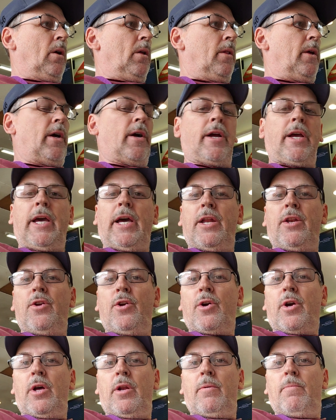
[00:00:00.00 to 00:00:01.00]
There again,
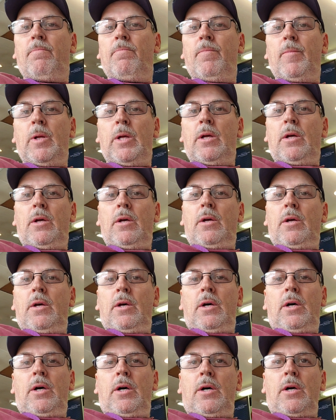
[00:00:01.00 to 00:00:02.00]
you can
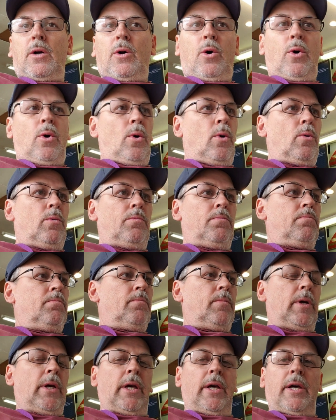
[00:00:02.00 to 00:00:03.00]
go
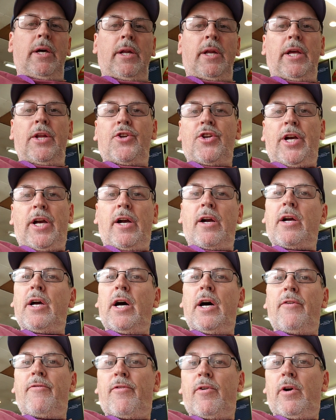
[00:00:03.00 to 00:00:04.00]
and get your hair
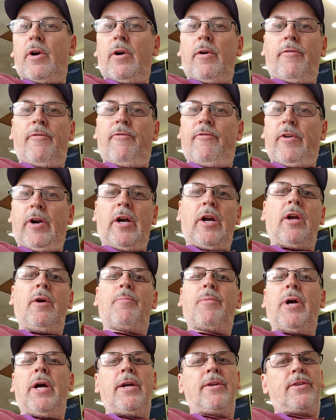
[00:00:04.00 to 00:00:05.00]
cut for a very
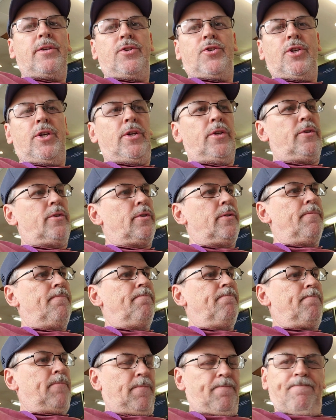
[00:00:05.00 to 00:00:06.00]
good price, and
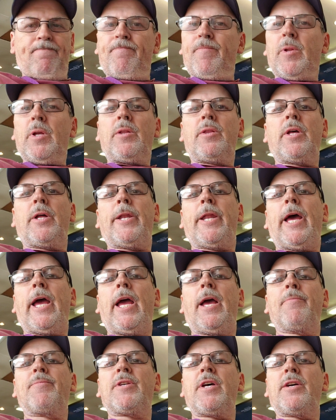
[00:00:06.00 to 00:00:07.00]
the
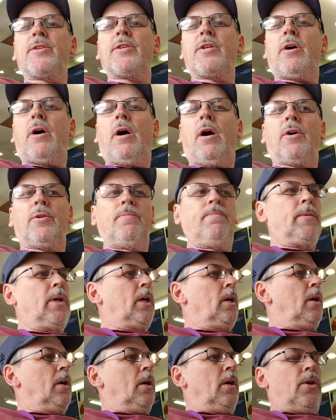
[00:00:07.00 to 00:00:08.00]
name says it all.
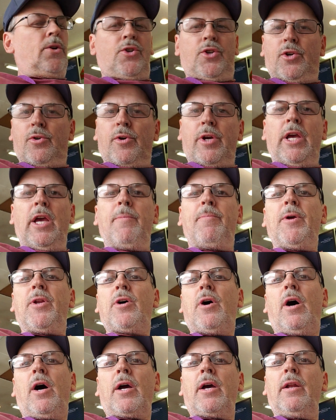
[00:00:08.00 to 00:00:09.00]
She'll keep you
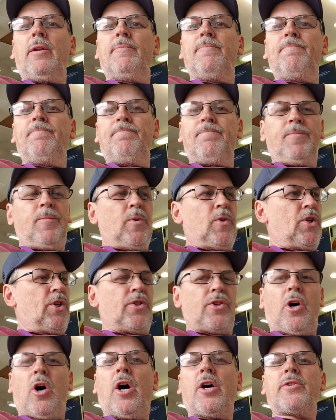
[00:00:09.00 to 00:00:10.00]
talking.
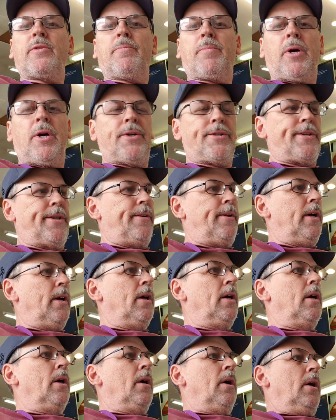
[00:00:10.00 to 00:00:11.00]
She's an awesome person.
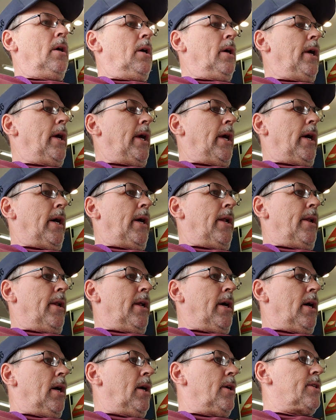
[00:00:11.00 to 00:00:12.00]
And
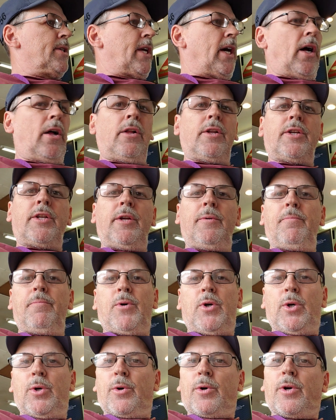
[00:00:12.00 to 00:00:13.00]
Skeleton
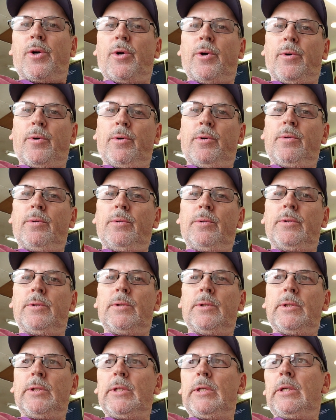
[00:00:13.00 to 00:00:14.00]
Brew Crew.
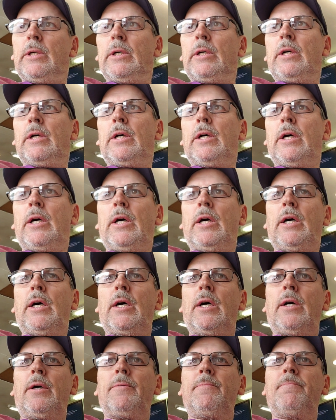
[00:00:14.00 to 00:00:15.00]

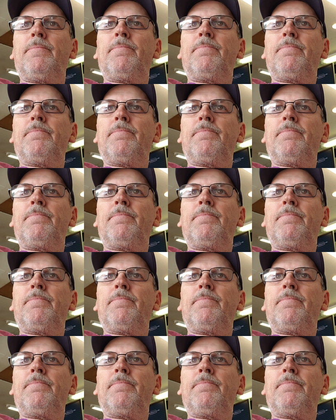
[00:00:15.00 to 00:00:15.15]
They're